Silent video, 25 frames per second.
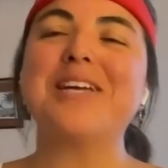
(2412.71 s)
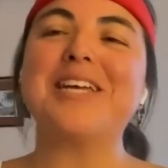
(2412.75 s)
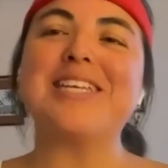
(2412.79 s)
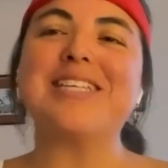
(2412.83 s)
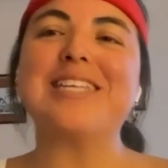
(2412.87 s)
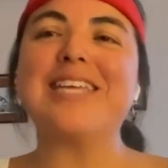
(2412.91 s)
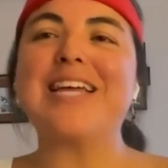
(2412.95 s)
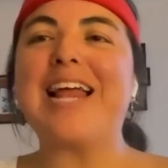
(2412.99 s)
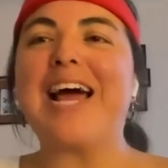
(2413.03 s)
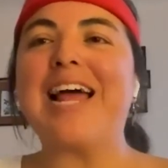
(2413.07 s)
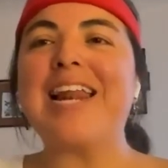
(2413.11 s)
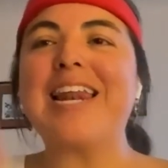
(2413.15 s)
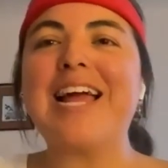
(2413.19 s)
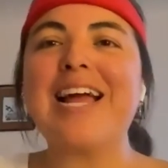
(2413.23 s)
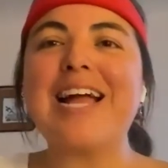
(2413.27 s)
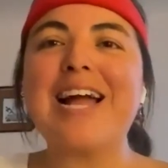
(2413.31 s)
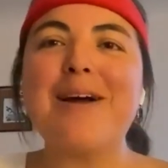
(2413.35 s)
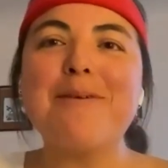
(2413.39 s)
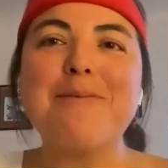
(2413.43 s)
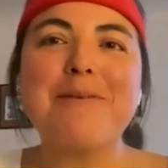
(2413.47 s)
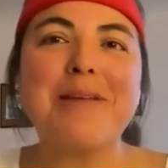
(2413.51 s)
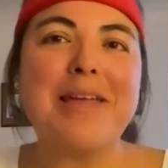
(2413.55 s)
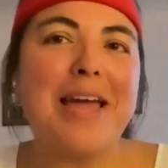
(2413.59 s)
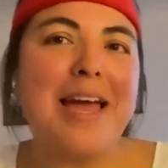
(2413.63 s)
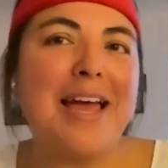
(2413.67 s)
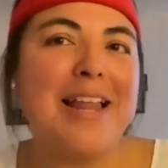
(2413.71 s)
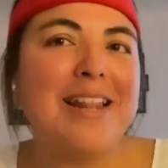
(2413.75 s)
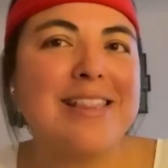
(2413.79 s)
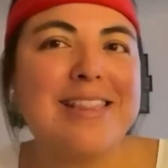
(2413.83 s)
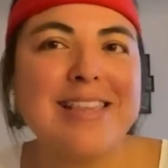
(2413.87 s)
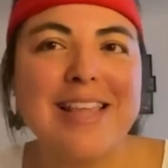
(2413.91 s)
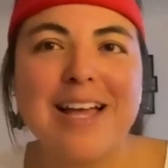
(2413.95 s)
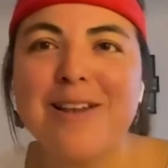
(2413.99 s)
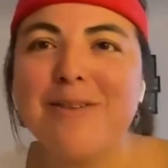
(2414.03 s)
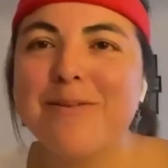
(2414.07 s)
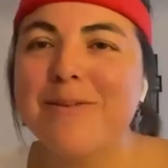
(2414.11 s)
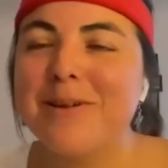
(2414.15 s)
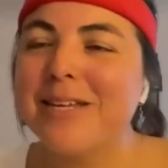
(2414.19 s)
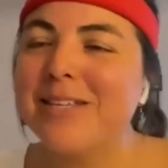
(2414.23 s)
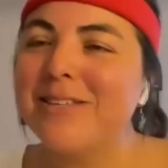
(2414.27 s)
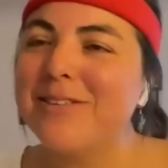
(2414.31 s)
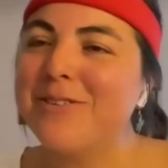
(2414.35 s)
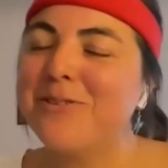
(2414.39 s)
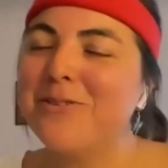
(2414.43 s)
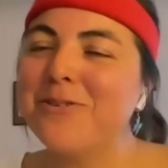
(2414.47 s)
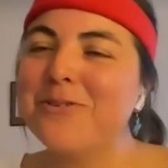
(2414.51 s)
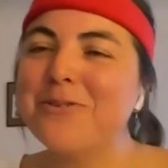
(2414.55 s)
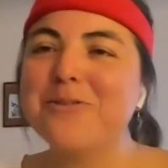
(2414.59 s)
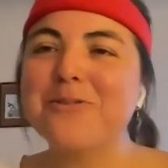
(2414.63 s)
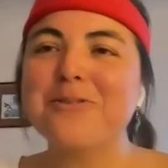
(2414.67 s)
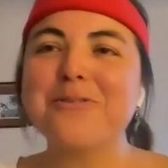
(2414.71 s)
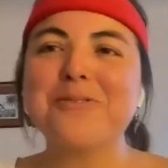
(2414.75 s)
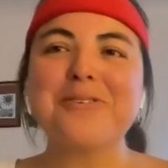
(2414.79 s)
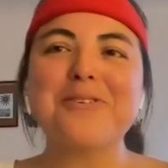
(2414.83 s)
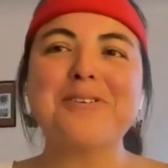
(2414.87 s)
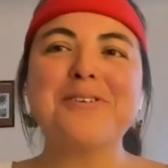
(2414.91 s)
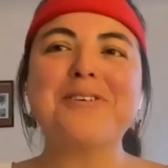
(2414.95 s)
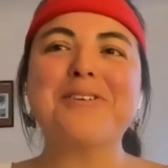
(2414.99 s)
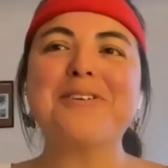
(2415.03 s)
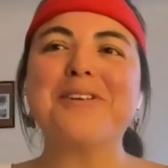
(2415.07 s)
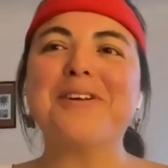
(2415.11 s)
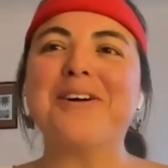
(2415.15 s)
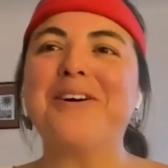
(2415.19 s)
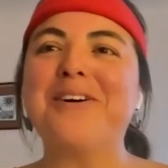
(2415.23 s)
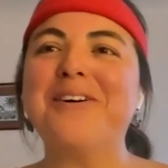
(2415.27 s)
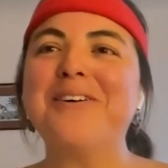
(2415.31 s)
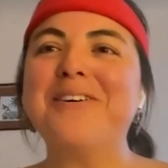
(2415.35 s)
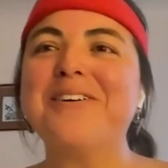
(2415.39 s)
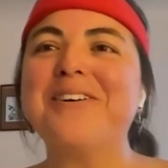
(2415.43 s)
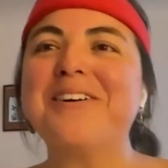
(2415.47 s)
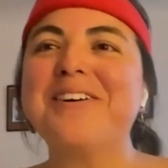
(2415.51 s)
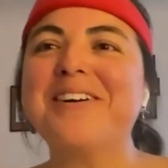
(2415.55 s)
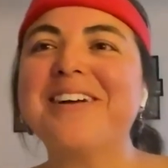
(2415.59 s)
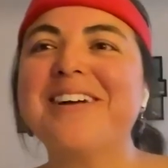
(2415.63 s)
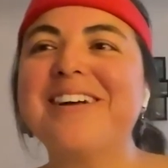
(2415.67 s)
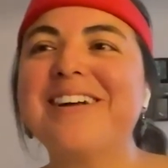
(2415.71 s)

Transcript: Is it Ana Gabriel? Tal vez too, you know.